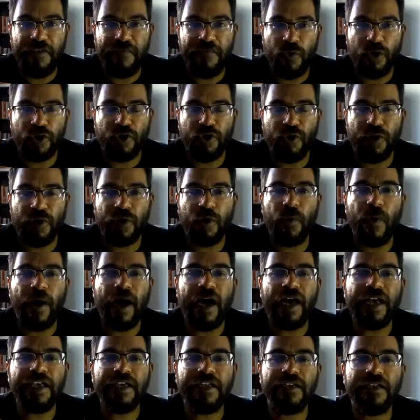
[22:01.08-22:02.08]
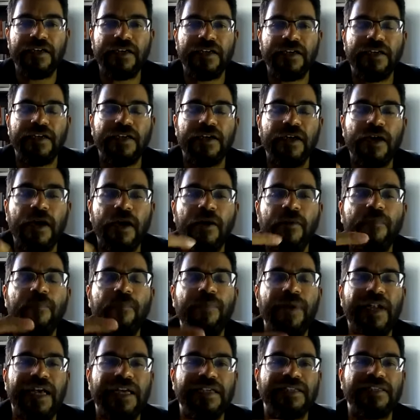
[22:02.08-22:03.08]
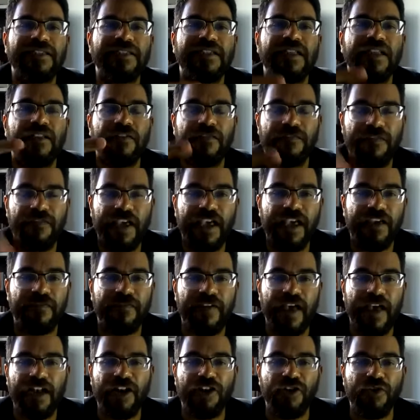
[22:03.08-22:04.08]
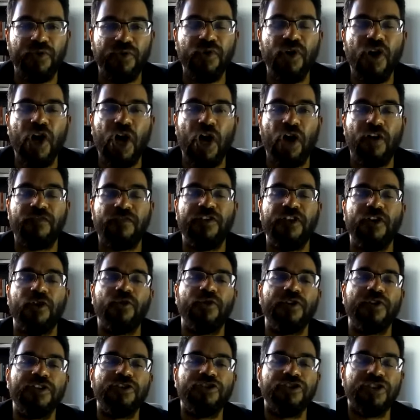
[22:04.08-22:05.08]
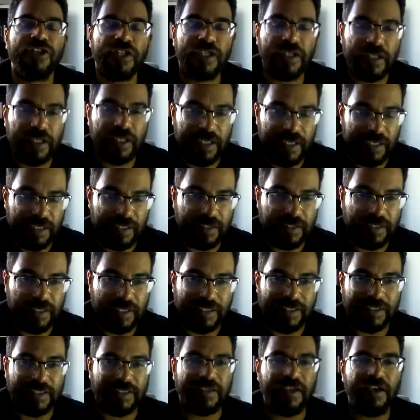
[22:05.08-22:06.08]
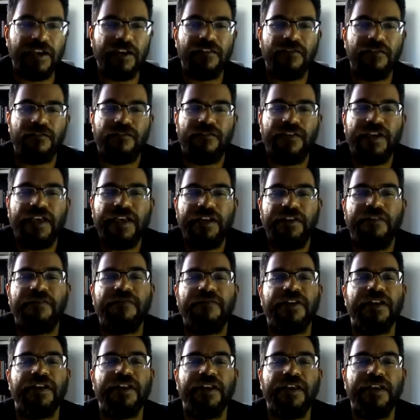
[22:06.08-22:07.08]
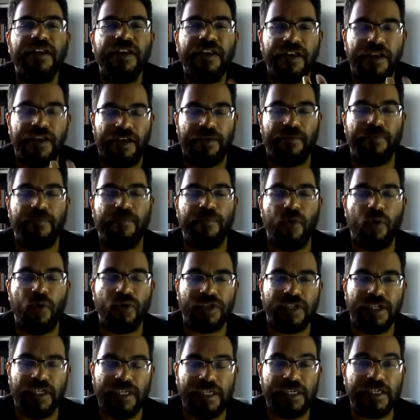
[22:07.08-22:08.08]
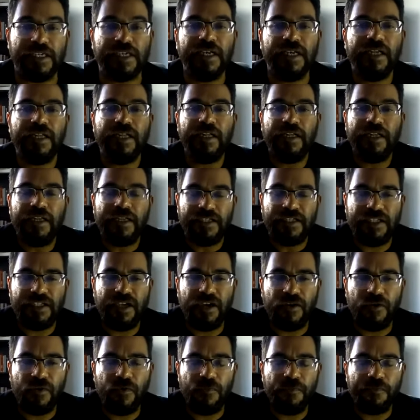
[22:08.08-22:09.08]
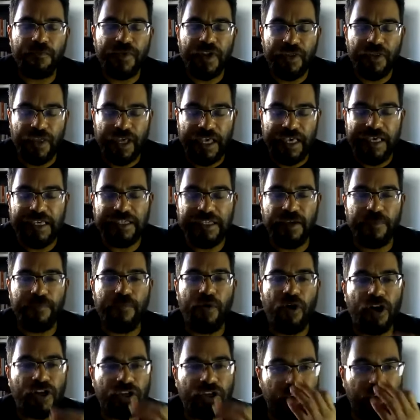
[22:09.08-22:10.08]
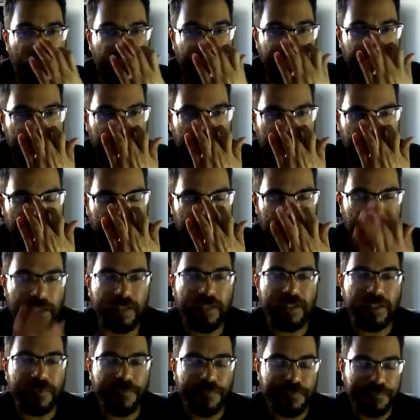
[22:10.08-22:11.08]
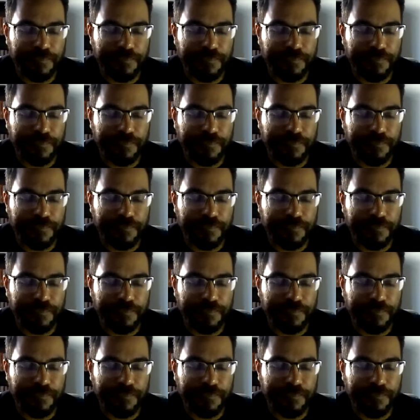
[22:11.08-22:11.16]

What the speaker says: for what you acquired, plus the fair value of the original interest. Very, very important. So the easy part over here is